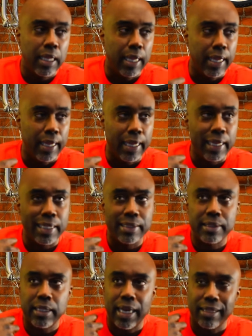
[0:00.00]

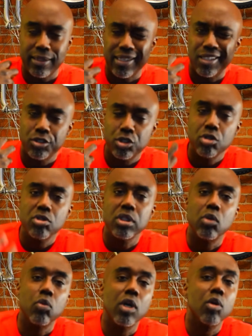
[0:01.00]
and I think it's usually
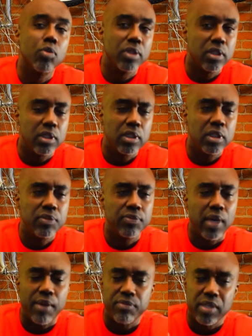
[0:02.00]
well received.
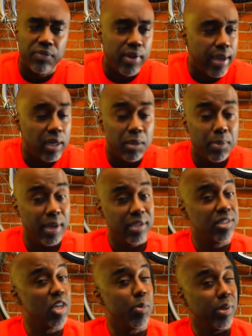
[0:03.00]
I've never had anybody
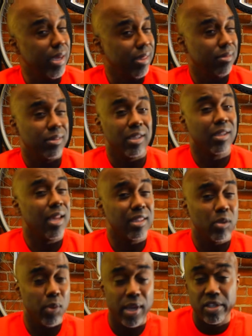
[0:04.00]
tell me they didn't like
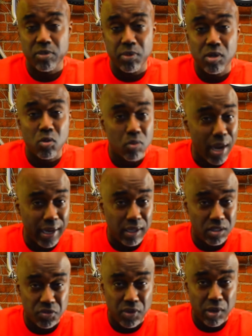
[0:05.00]
the way I smell rocking
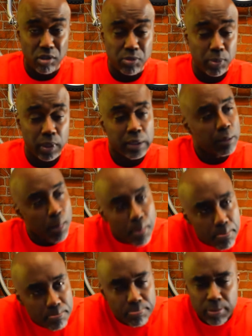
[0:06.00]
this fragrance, but
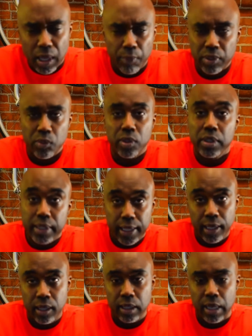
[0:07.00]
I really wouldn't
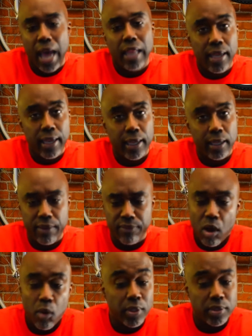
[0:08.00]
care. I like it, I've
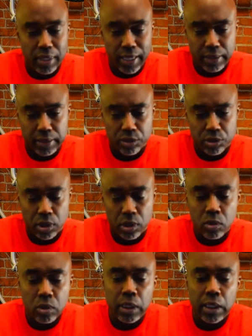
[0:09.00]
always liked it.
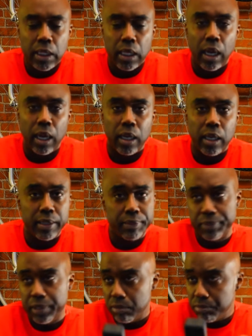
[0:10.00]
So, uh,
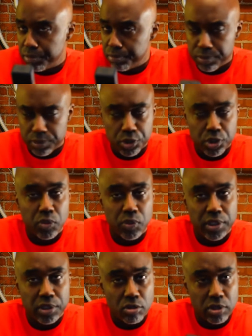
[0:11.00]
you know, do your
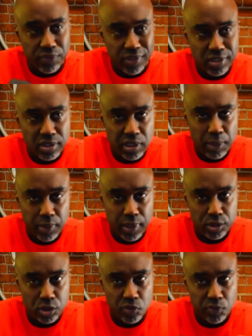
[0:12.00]
research. If this is something
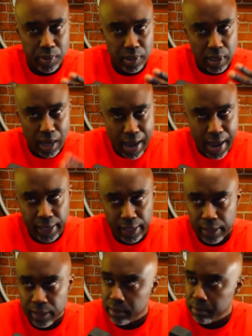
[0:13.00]
that you've been
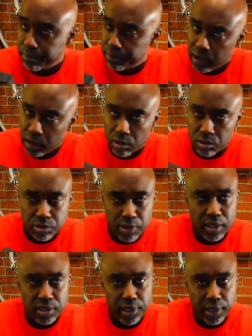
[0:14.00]
eyeing, you know, try
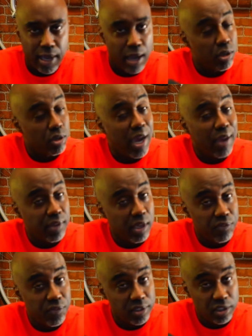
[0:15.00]
to check it out. You don't have to get
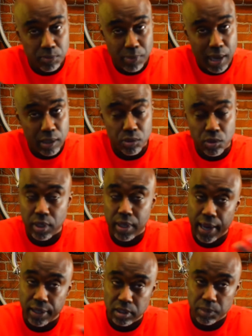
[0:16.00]
a vintage bottle. You can
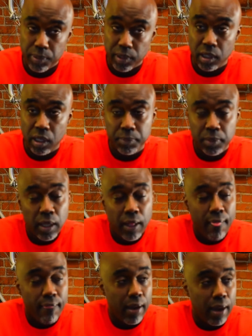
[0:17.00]
actually pick up,
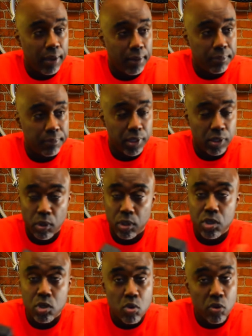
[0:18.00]
um, you know, a
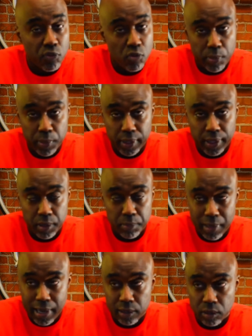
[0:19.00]
newer formulated
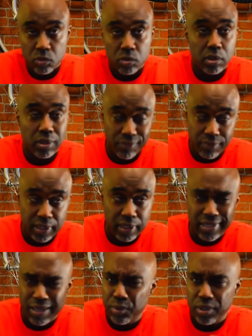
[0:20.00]
bottle of
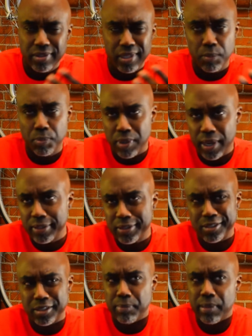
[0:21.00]
this. I wanna say the price
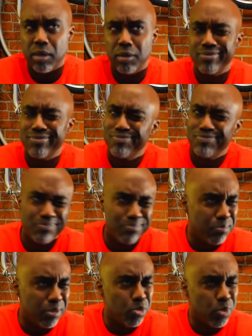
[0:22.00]
is about
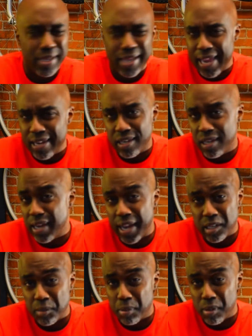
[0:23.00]
between eighty to
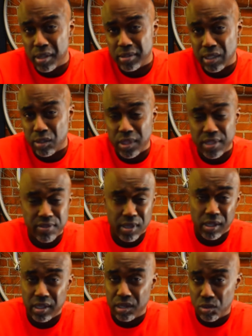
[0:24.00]
ninety bucks. I know they sell
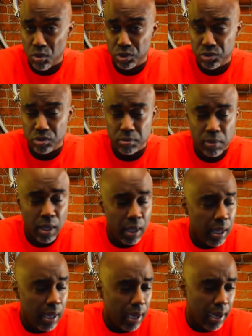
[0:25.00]
it at Nordstrom.
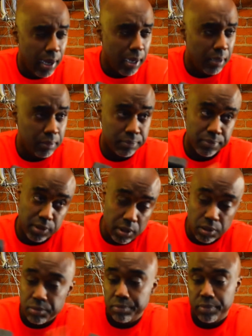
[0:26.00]
Um,
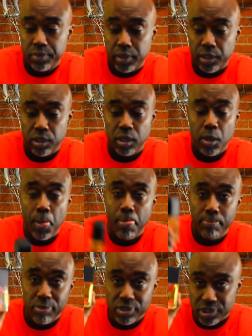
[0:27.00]
so there you go,
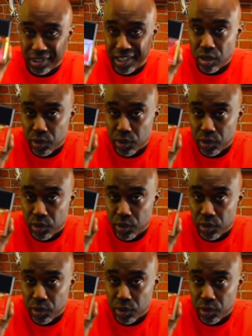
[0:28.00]
Chanel